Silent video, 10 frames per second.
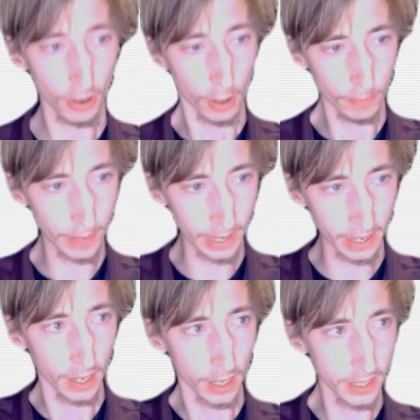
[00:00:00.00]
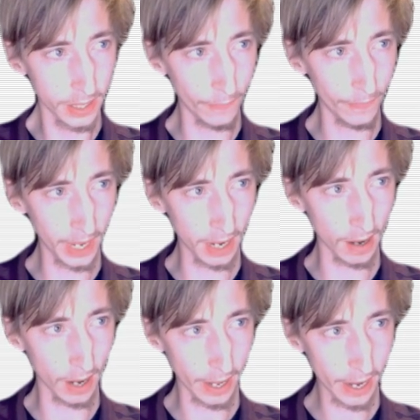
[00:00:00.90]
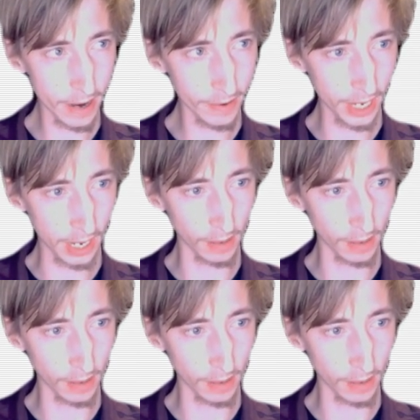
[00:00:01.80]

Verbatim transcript: but severe area.